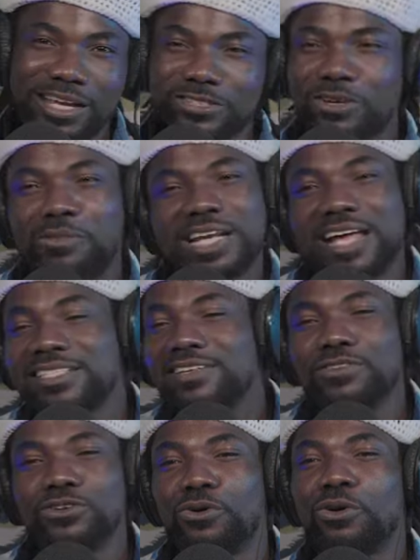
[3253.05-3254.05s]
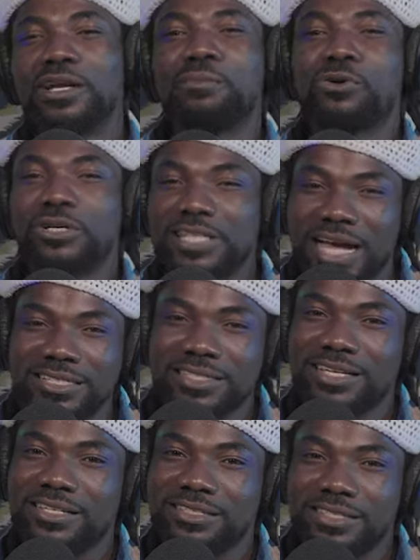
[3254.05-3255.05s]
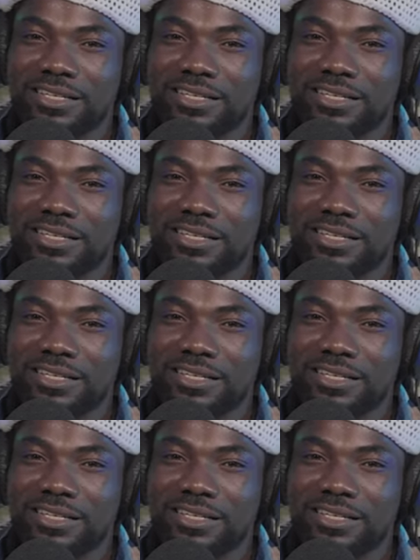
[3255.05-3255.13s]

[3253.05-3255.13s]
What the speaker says: Like somebody doesn't even know what a podcast is.